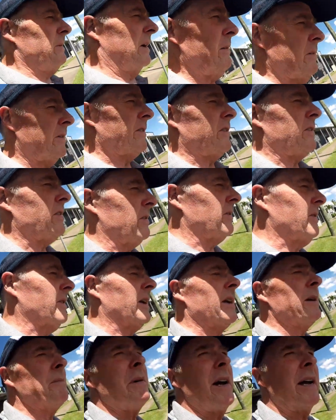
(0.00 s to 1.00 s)
He was
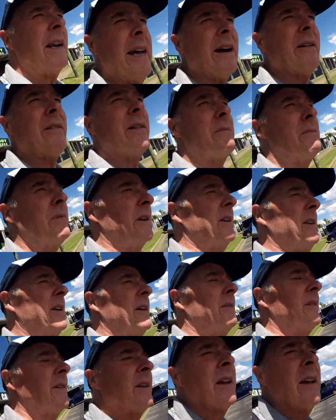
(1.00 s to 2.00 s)
talking about how he'd been
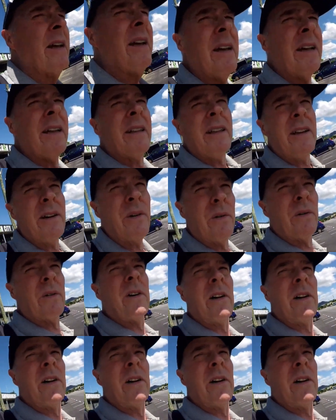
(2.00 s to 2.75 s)
given the all